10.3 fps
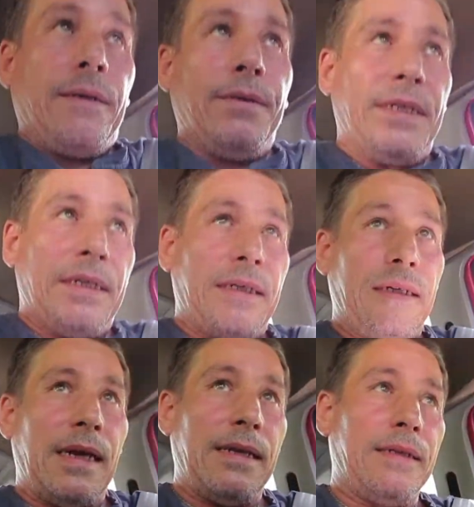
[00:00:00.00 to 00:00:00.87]
Which is
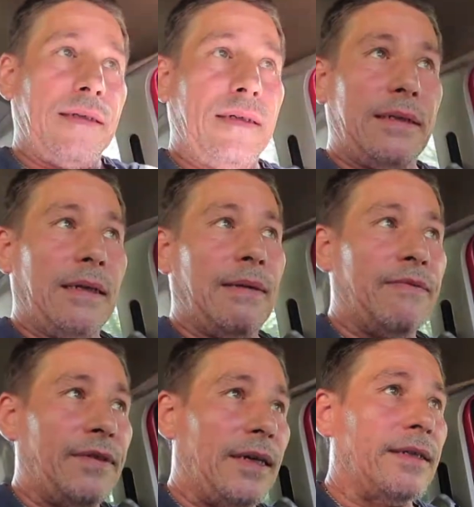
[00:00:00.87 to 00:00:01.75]
nothing to some
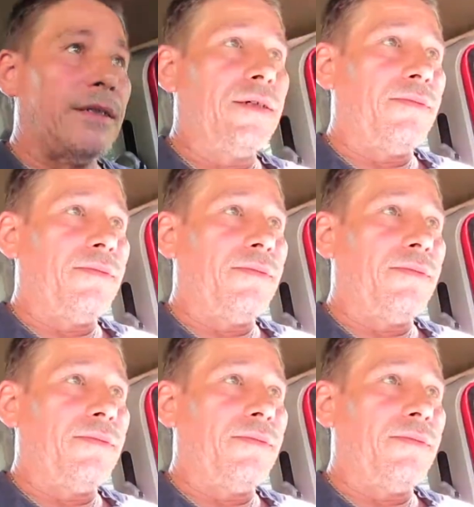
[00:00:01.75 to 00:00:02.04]
vloggers,